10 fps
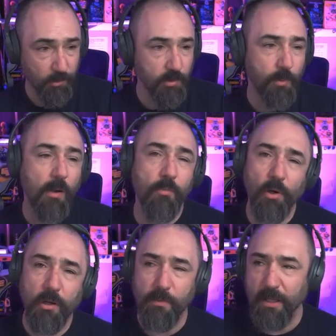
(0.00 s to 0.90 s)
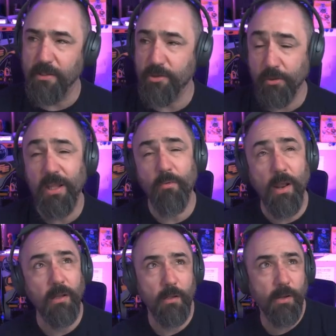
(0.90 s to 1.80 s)
So we've got more coming in. So
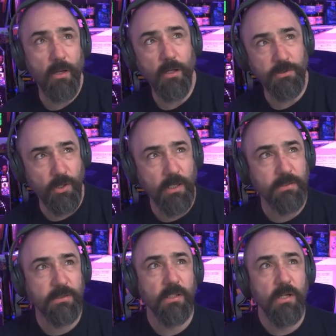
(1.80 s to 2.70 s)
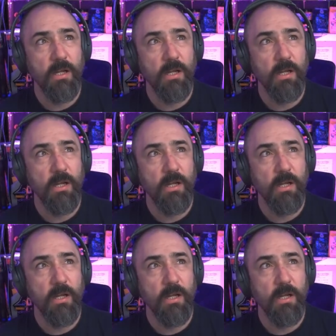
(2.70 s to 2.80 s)
theoretically, by God's grace,